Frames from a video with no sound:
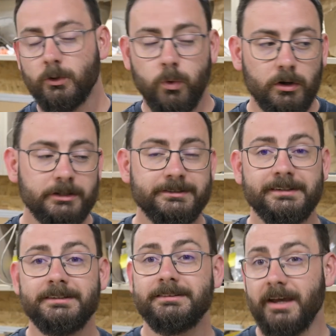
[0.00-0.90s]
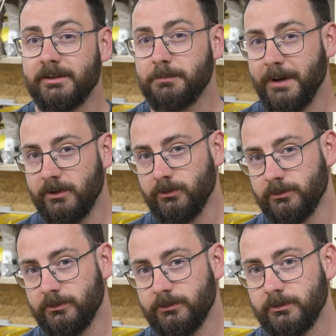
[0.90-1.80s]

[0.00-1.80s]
Quality takes patience.